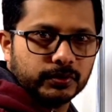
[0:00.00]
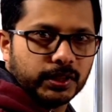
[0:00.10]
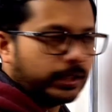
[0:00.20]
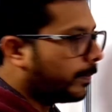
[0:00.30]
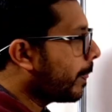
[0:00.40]

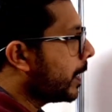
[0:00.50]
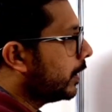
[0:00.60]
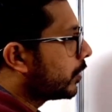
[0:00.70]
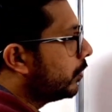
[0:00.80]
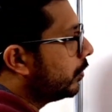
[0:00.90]
Okay,
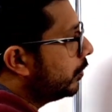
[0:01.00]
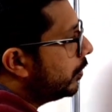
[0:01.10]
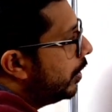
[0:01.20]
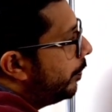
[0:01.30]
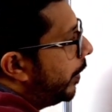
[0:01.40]
so
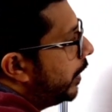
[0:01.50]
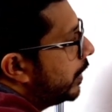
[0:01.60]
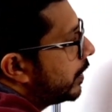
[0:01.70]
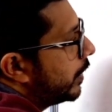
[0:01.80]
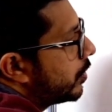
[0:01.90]

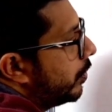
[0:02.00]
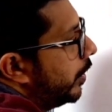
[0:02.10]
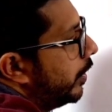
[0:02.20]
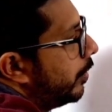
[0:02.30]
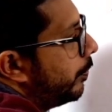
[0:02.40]
minus x
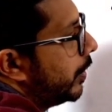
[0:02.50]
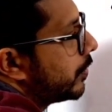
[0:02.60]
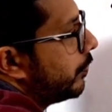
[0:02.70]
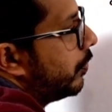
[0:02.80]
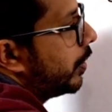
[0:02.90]
square plus
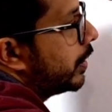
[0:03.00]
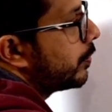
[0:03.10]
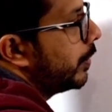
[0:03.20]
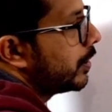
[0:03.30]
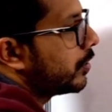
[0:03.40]
4x
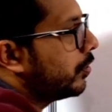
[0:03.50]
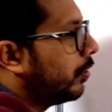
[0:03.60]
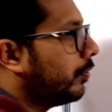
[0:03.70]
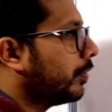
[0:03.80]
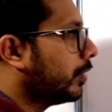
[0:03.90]
plus
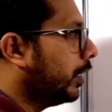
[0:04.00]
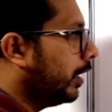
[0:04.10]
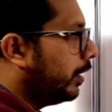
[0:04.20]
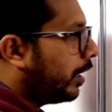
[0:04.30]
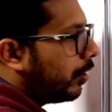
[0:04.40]
12.
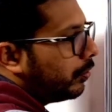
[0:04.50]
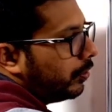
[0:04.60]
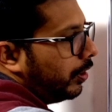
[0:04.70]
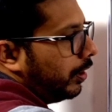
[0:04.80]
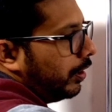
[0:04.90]
Now
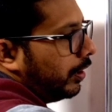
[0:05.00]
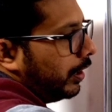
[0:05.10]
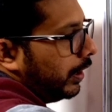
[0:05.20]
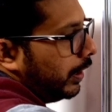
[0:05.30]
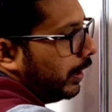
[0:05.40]

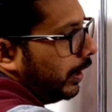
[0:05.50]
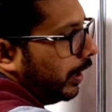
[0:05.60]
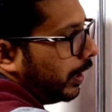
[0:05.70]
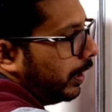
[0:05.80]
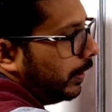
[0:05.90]

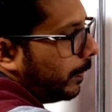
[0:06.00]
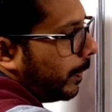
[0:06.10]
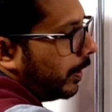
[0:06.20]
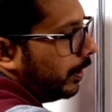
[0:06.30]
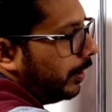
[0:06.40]
here
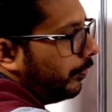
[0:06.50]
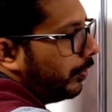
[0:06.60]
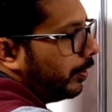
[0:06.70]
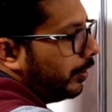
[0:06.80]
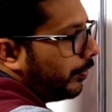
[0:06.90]

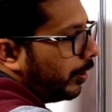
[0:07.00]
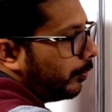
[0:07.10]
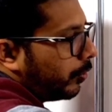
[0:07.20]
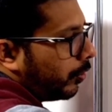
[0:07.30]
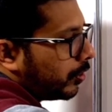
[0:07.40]
if I
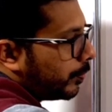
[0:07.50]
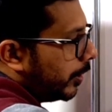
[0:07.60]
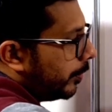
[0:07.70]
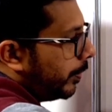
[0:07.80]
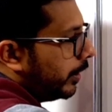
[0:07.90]
cross
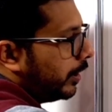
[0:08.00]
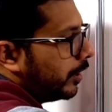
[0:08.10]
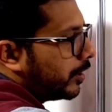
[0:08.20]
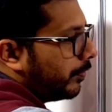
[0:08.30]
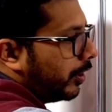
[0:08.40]
multiply
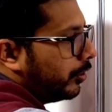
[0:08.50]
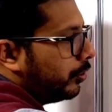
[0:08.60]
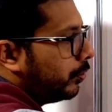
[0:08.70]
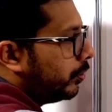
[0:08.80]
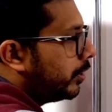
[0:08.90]
this one,
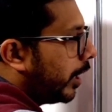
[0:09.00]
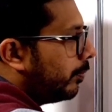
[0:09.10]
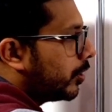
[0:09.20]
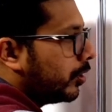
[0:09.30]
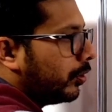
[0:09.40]
2
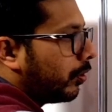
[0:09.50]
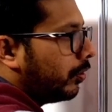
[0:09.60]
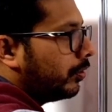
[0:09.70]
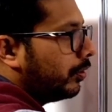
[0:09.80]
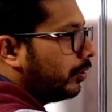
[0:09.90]
times
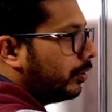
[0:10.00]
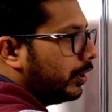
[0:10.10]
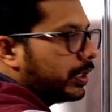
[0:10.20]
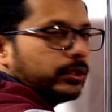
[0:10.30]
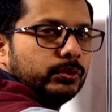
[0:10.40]
0,
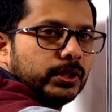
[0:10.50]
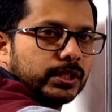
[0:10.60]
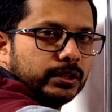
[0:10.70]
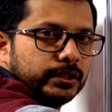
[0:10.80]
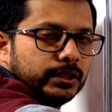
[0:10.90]
this 2 is
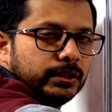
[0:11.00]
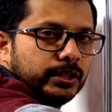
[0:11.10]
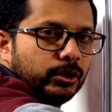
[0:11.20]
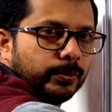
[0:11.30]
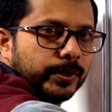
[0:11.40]
in the
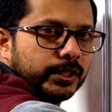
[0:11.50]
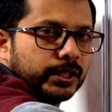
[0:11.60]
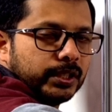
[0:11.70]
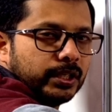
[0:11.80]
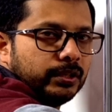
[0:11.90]
denominator
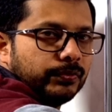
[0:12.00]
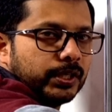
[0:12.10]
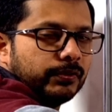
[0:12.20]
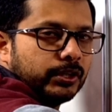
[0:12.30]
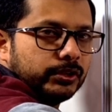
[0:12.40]
here. If
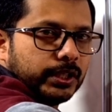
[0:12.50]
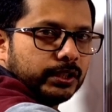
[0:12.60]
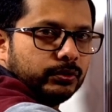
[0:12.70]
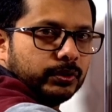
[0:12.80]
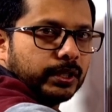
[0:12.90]
I want to
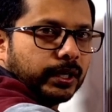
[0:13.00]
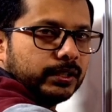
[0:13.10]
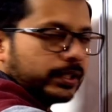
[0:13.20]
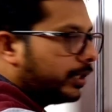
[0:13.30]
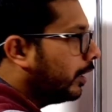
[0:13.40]
take to the right
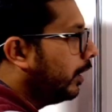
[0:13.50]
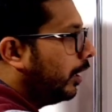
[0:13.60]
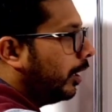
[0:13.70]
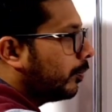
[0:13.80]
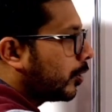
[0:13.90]
side,
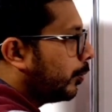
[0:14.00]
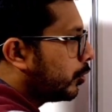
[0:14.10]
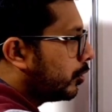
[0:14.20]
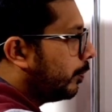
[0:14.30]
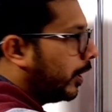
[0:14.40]
I'm
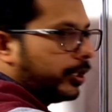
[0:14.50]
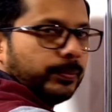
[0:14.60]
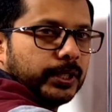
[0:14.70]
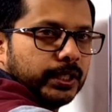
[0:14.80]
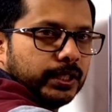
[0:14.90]
supposed to
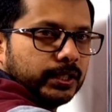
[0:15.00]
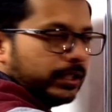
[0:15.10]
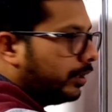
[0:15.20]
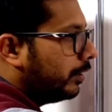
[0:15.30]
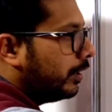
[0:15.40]
multiply here.
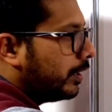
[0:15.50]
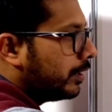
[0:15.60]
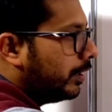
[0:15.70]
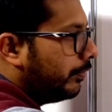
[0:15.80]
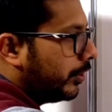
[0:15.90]
This is
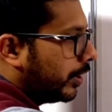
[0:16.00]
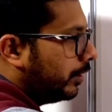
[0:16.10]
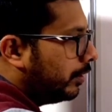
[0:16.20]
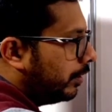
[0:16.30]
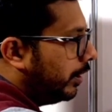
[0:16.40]

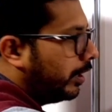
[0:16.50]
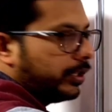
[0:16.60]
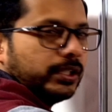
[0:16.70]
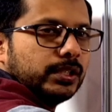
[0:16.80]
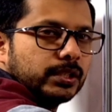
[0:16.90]
division, here
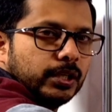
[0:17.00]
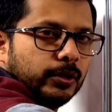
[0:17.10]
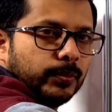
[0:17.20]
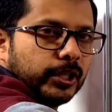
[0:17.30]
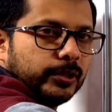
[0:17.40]
it is
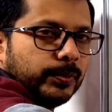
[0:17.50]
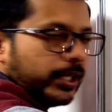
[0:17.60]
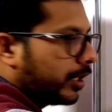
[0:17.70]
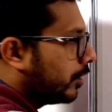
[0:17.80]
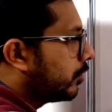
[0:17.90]

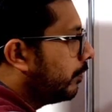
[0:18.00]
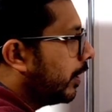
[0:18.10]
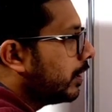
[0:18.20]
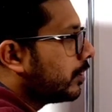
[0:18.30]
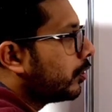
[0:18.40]
multiplication. So
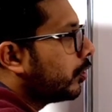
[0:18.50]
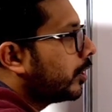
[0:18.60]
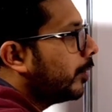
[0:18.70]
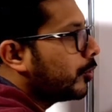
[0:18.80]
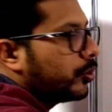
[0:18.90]
what is 0
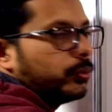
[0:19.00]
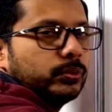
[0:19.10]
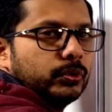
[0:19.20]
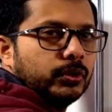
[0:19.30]
times 2?